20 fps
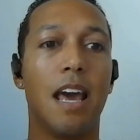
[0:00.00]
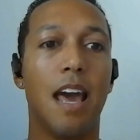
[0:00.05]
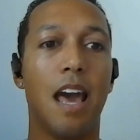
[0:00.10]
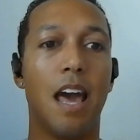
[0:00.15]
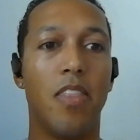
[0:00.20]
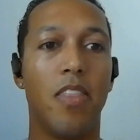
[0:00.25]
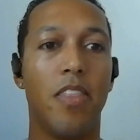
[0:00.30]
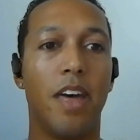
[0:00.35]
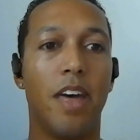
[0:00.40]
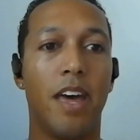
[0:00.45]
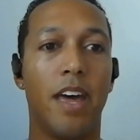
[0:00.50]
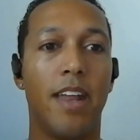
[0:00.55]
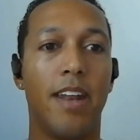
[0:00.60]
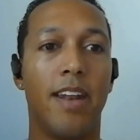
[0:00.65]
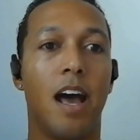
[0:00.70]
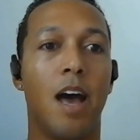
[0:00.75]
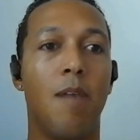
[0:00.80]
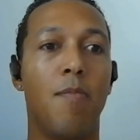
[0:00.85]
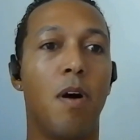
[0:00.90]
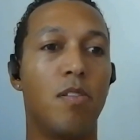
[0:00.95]
and
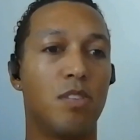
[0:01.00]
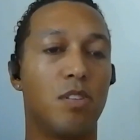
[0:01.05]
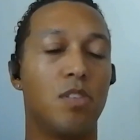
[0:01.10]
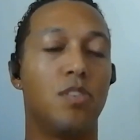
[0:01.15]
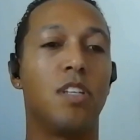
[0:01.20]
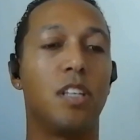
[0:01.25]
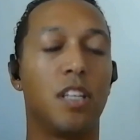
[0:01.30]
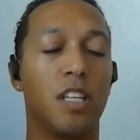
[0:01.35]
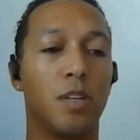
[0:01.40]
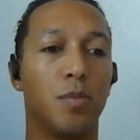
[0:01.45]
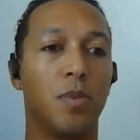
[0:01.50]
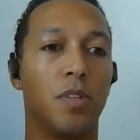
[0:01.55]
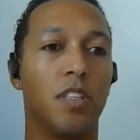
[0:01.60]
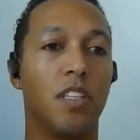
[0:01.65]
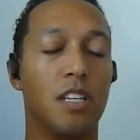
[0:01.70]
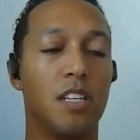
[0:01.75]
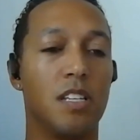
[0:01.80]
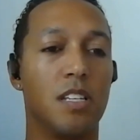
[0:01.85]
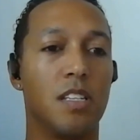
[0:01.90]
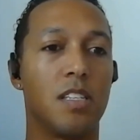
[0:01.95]
then I'm also dealing with
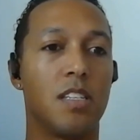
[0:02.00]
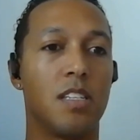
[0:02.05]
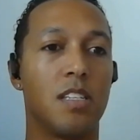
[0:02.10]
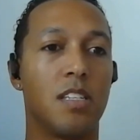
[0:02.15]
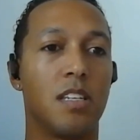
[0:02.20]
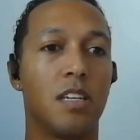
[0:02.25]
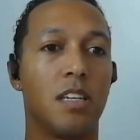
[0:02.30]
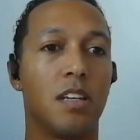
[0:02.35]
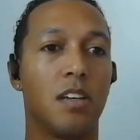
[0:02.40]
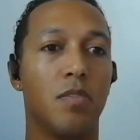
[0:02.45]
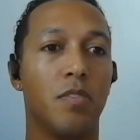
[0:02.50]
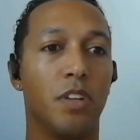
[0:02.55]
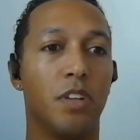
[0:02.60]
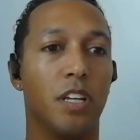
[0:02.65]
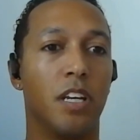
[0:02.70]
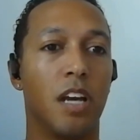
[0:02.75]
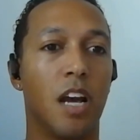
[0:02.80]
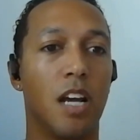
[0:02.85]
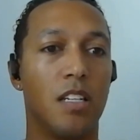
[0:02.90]
this really cut to